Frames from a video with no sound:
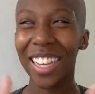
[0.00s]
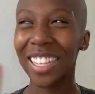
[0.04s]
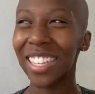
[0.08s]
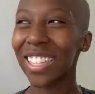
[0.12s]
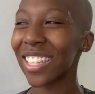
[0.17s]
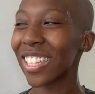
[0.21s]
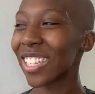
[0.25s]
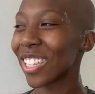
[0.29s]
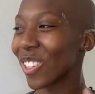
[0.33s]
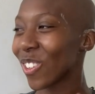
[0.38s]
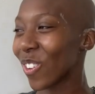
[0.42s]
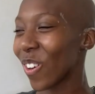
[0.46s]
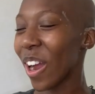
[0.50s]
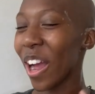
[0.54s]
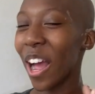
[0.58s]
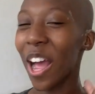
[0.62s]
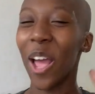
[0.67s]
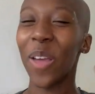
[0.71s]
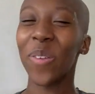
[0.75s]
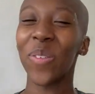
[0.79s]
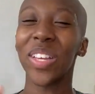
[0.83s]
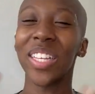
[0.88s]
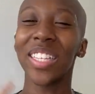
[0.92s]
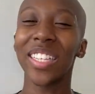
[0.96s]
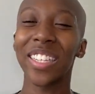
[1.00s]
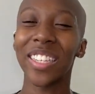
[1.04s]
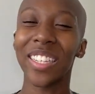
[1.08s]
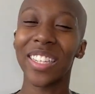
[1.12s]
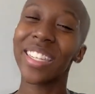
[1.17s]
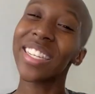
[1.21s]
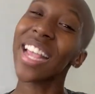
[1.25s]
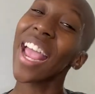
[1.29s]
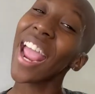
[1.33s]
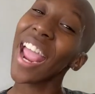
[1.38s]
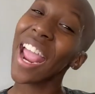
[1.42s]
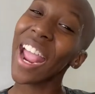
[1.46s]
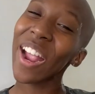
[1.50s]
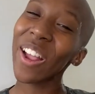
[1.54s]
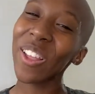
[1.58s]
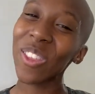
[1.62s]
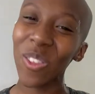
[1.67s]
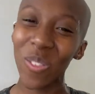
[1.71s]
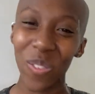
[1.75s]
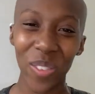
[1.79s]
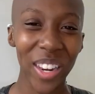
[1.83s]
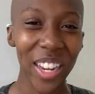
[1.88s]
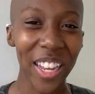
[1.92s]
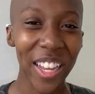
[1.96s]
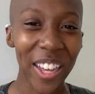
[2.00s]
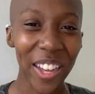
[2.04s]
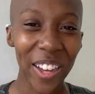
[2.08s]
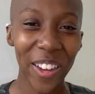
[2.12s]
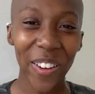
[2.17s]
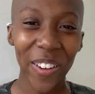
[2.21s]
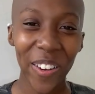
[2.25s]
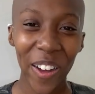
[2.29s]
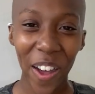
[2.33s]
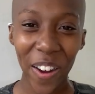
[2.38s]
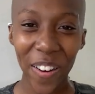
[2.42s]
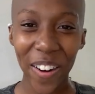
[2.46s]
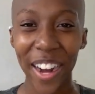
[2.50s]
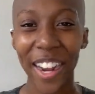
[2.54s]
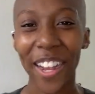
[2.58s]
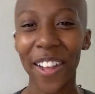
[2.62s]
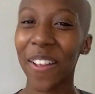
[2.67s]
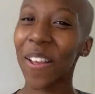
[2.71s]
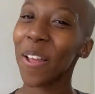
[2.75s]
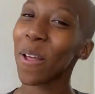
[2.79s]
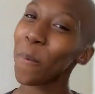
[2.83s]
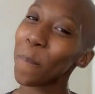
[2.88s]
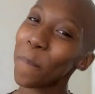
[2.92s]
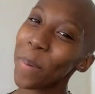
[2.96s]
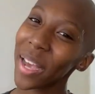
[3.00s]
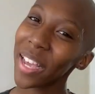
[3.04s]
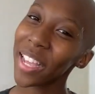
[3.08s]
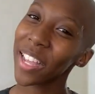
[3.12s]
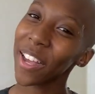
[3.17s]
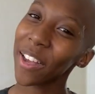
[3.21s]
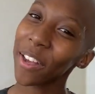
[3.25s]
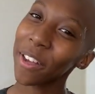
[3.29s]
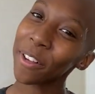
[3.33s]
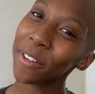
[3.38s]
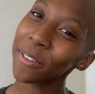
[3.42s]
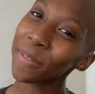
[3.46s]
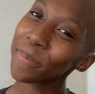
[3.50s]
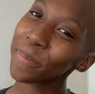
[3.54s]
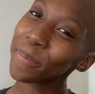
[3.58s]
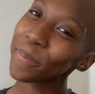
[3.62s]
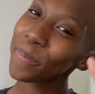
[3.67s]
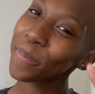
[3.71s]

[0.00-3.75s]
subscribe, and share the video. All right, bye y'all.